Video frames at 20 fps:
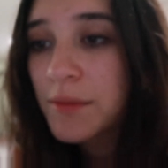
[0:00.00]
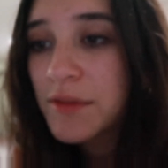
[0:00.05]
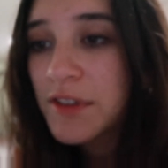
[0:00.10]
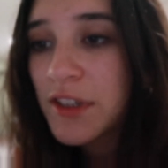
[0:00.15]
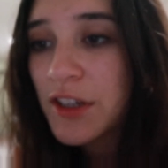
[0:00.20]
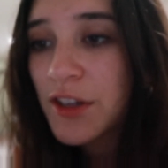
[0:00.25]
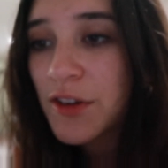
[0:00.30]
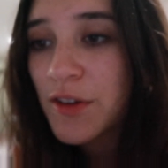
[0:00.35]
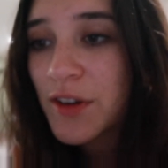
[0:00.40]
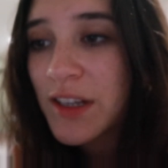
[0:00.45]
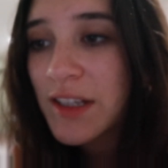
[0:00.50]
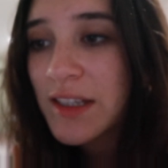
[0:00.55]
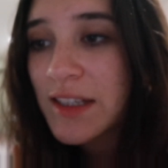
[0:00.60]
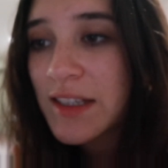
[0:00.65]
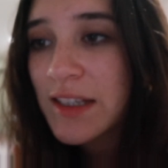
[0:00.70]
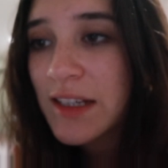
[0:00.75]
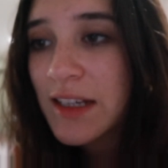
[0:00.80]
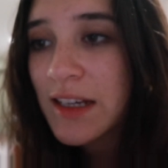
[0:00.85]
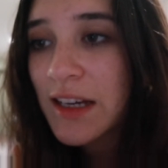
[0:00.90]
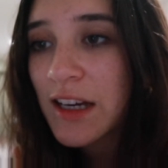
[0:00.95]
So you can
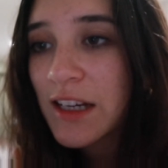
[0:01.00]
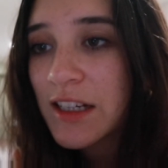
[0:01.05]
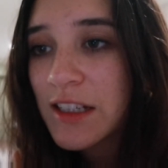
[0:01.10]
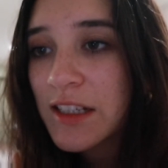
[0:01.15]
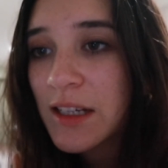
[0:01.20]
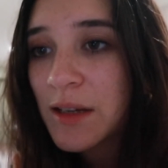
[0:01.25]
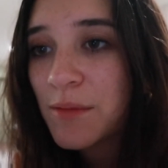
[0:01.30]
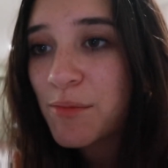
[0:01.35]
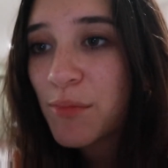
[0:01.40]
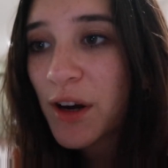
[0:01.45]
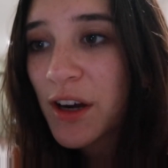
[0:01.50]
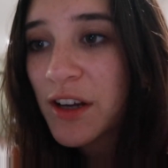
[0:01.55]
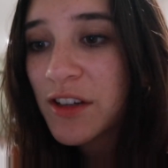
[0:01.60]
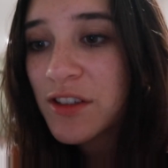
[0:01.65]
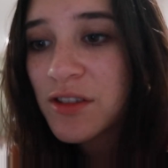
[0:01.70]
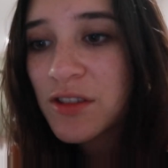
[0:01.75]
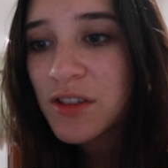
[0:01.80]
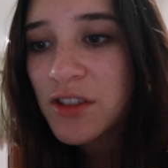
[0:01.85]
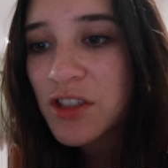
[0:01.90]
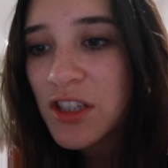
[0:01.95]
see it, but
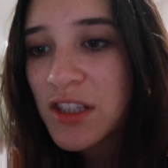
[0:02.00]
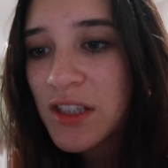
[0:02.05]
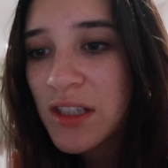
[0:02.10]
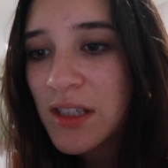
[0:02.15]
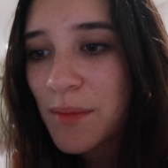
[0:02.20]
just